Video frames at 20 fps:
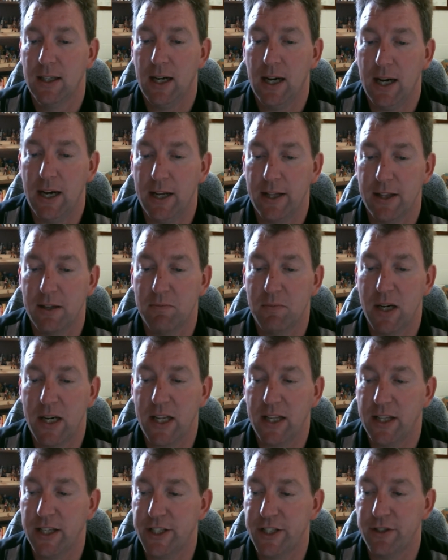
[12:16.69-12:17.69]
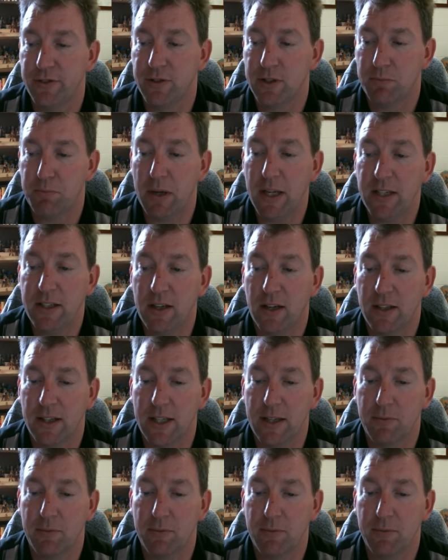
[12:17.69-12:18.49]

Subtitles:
the money that you spent on